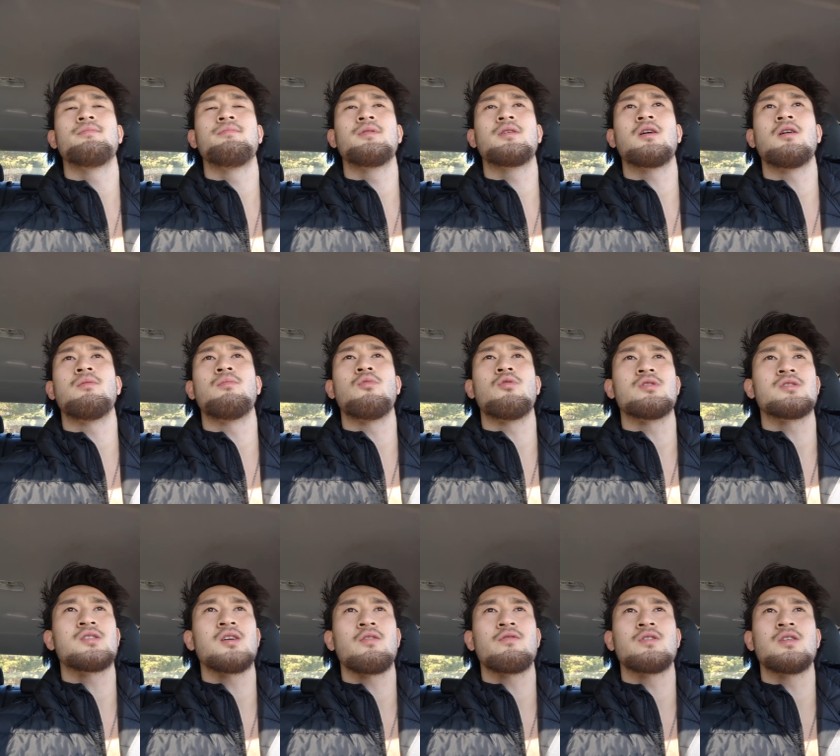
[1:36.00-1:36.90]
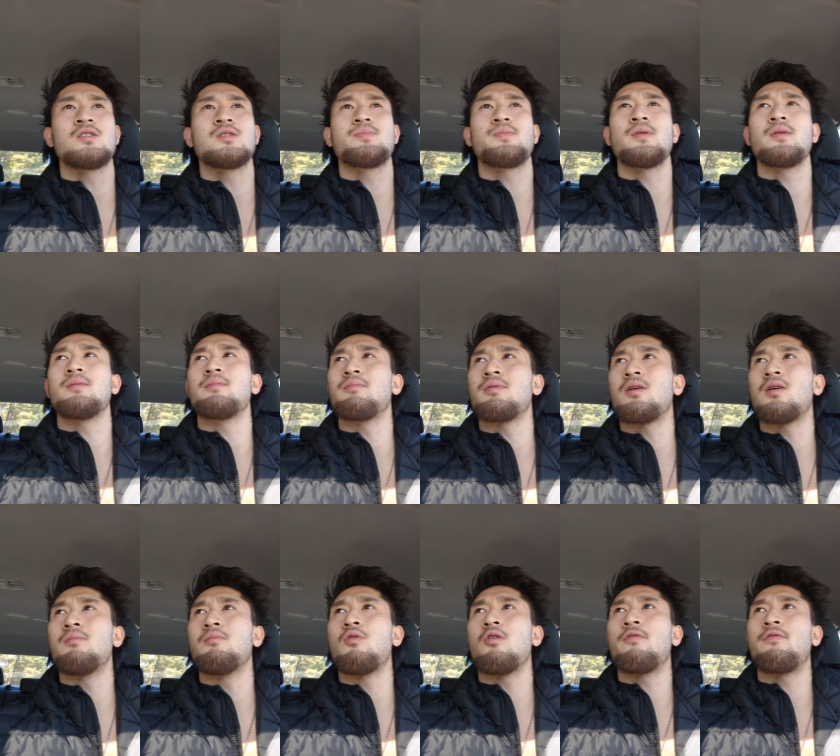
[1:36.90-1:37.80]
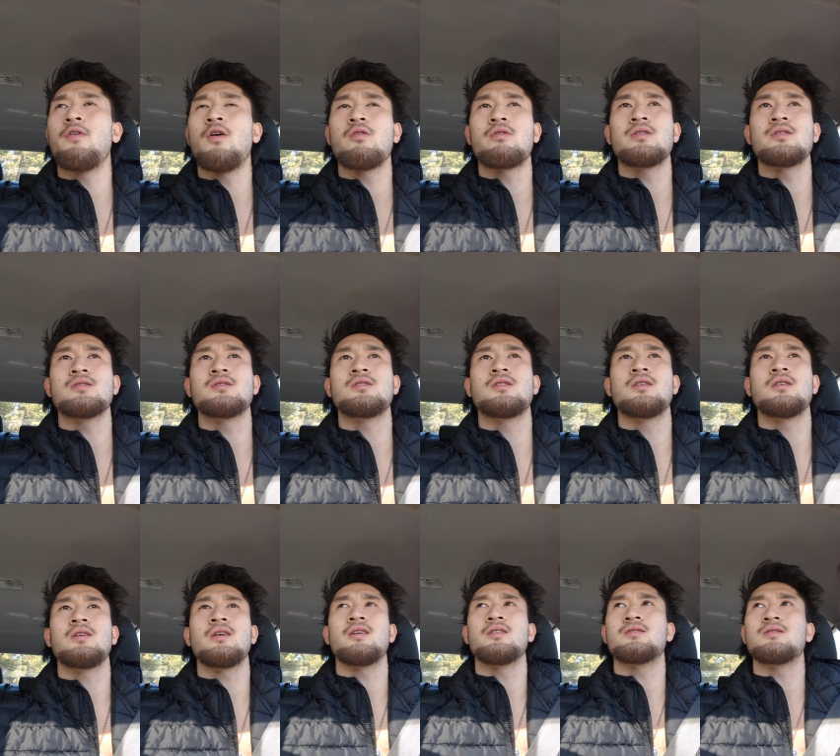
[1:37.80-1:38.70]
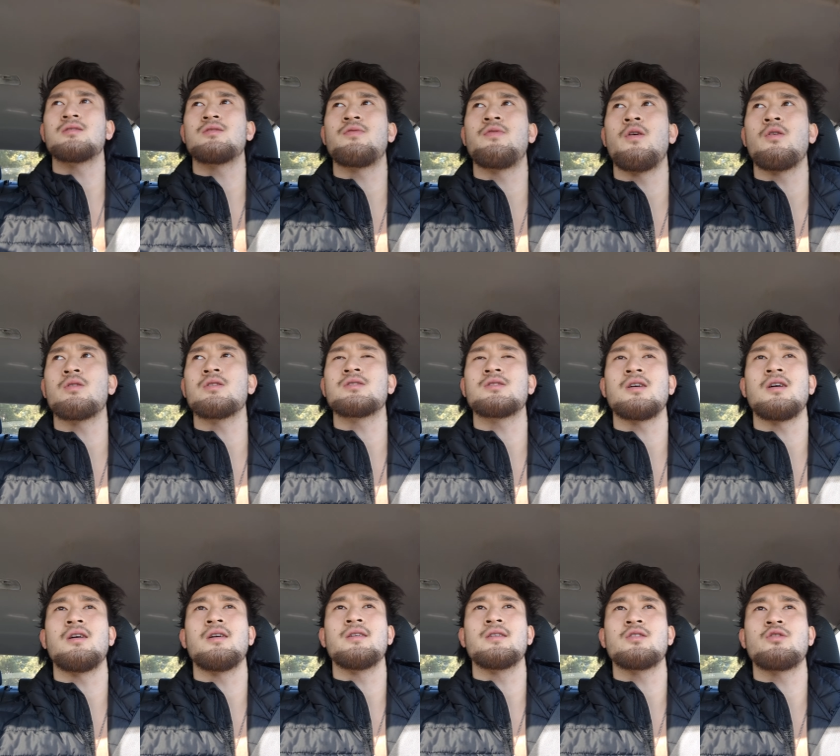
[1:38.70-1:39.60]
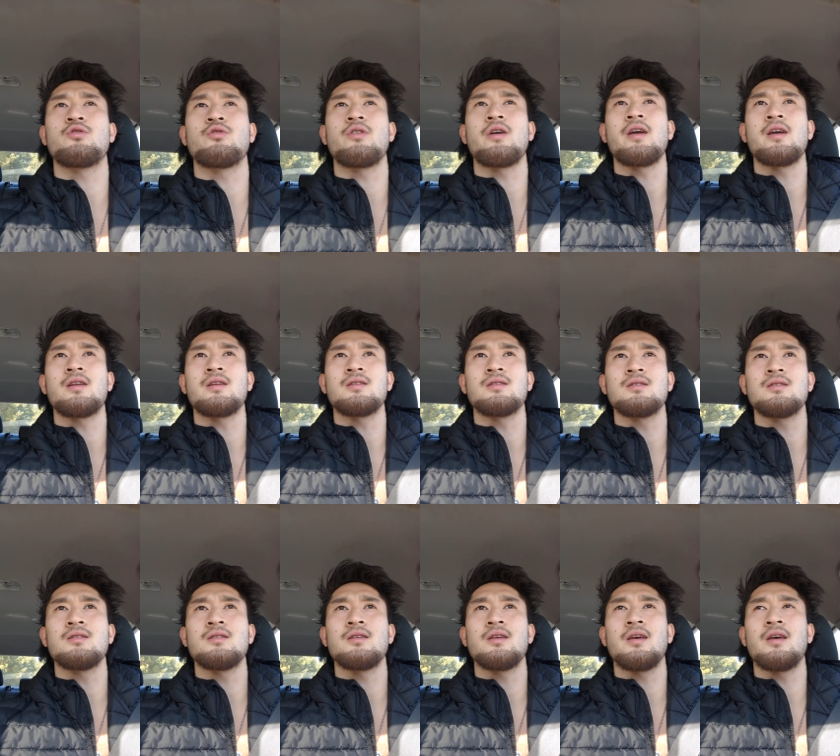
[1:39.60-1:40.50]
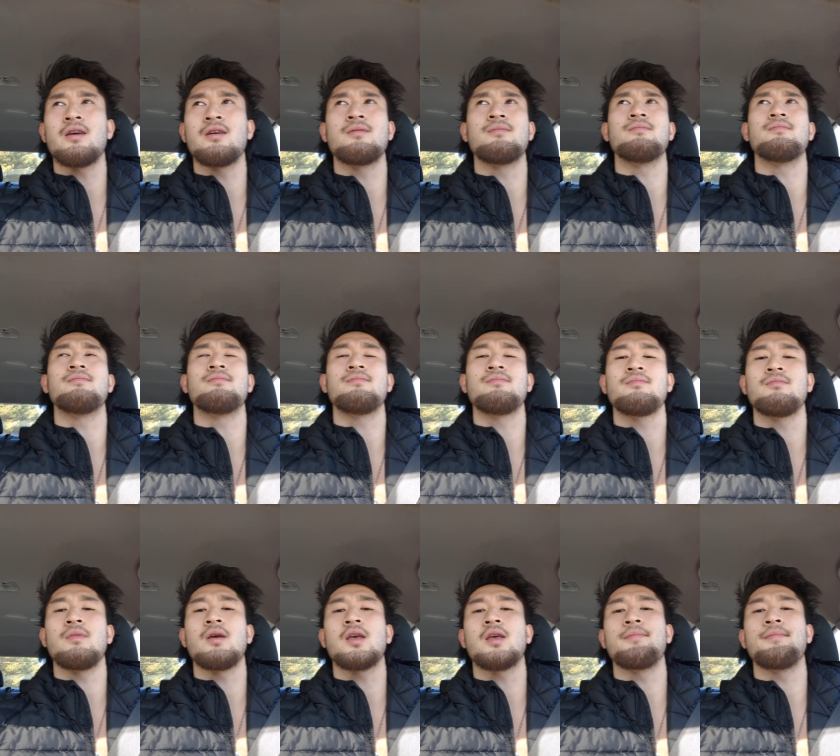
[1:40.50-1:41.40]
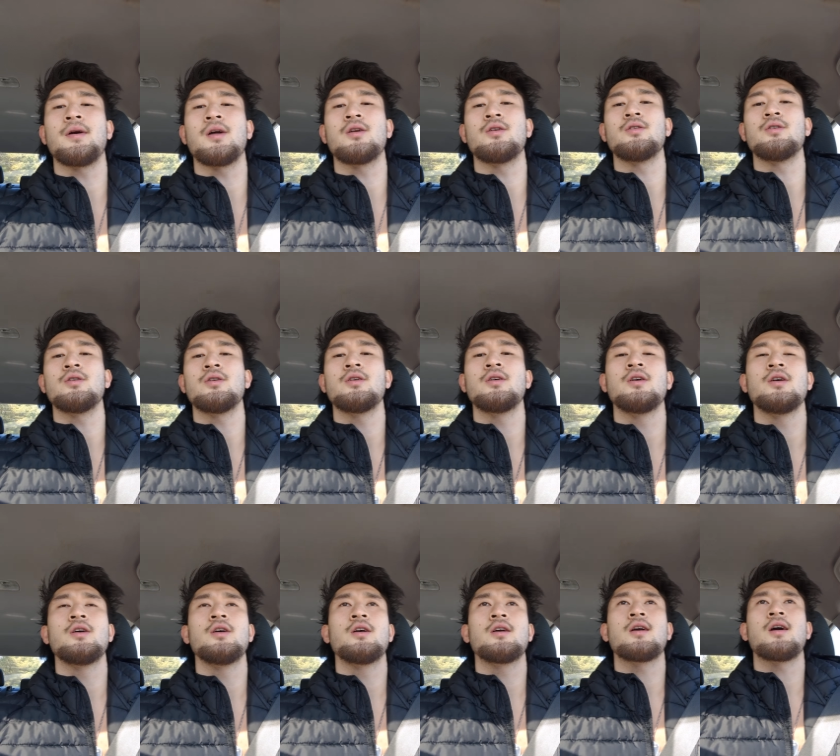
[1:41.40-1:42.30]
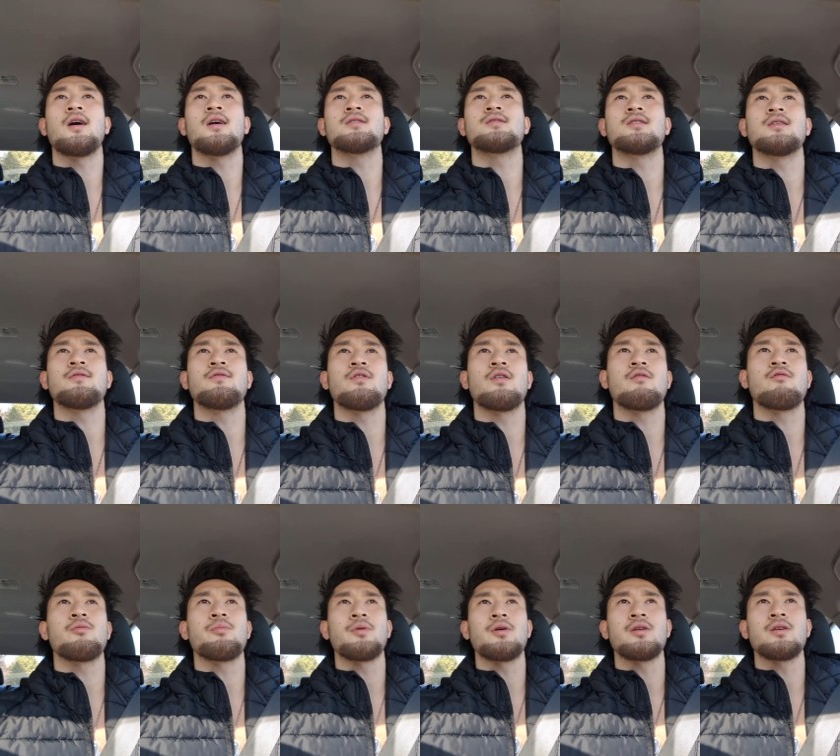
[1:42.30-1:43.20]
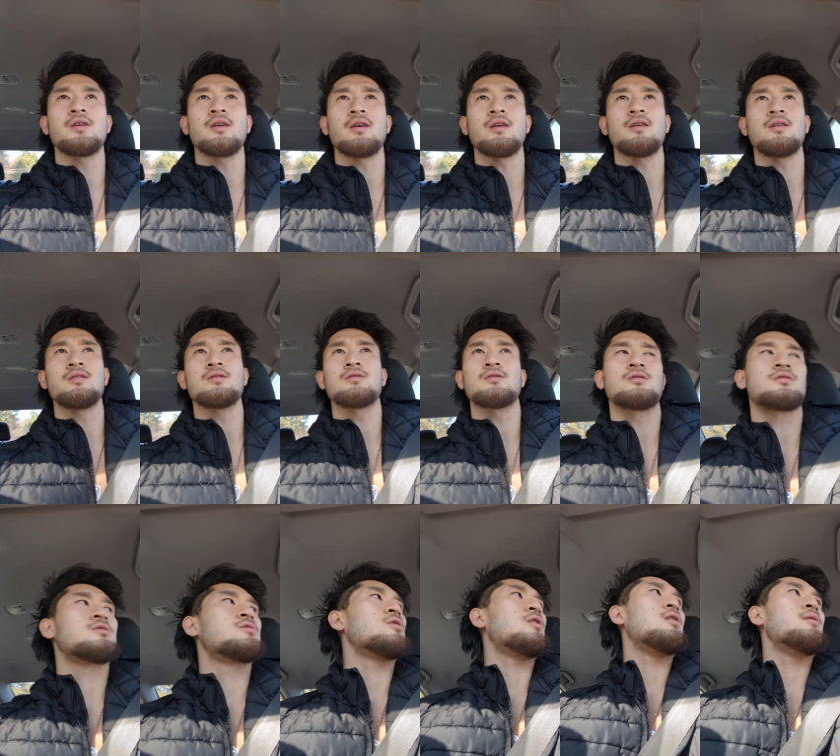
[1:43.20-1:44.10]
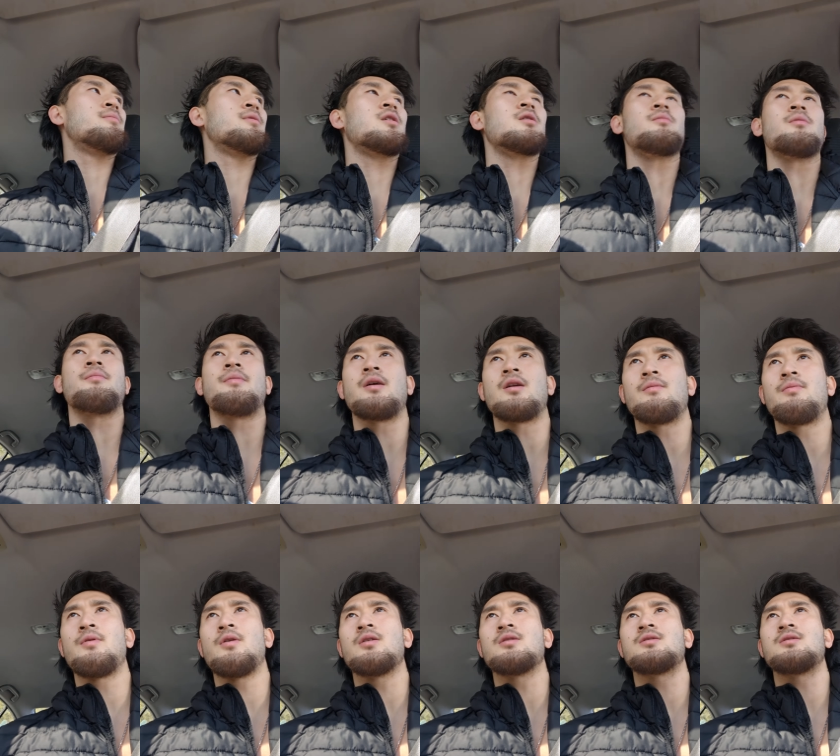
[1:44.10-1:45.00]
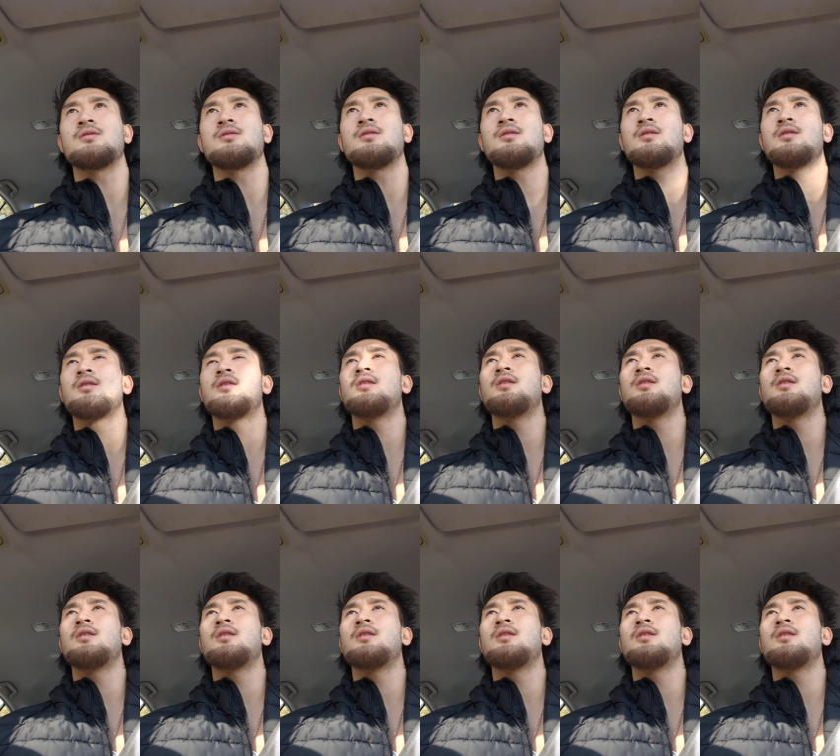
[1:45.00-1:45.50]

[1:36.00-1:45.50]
become more self disciplined, become more focused, and just focus on creating and making better content for everybody and just try to become a better person.